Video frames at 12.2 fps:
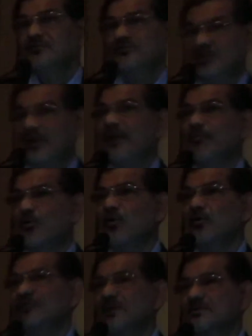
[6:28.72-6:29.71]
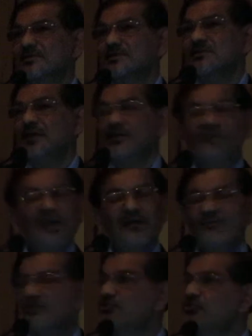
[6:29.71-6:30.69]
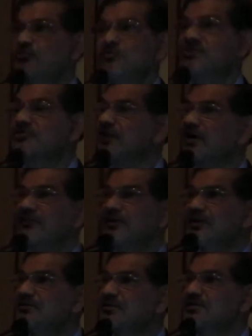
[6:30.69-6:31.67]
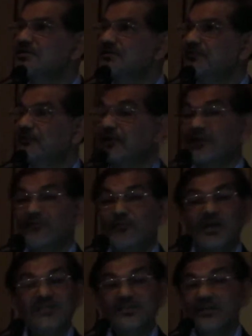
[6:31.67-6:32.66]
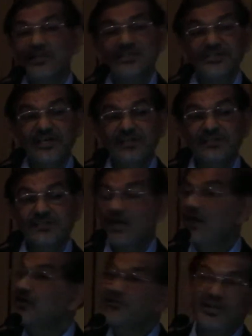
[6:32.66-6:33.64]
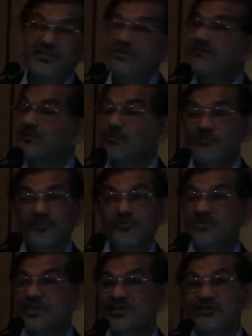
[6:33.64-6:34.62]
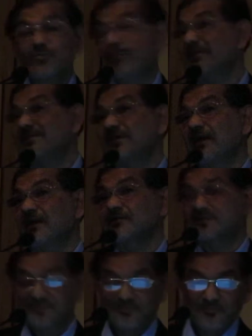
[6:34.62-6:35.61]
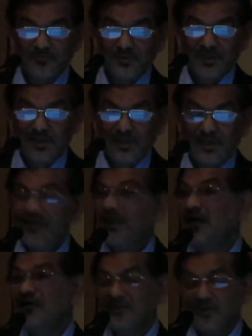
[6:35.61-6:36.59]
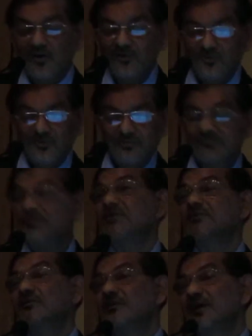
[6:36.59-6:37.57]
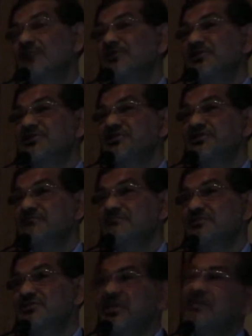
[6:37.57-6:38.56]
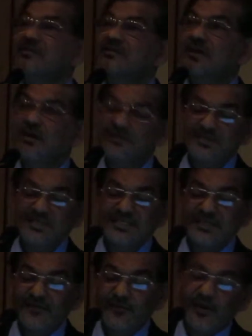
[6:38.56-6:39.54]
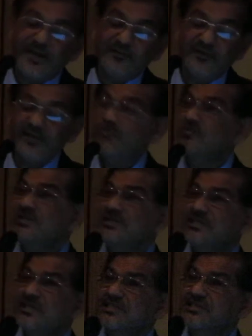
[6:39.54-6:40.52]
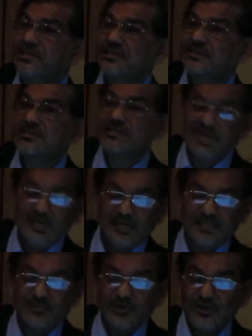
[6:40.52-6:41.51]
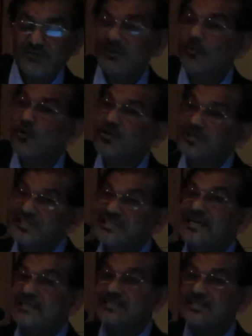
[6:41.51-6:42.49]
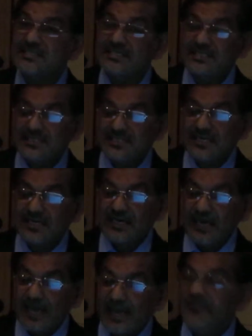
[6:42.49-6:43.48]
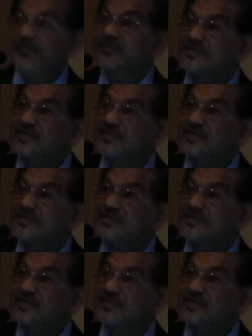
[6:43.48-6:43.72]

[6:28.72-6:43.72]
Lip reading: will help all of us. And we have this huge thriving industry where we have master health checks ranging from a few tests to PET scans. Now, the Cochrane collaboration checked this out and said, why do we do these health checks? It's because we want to detect disease and the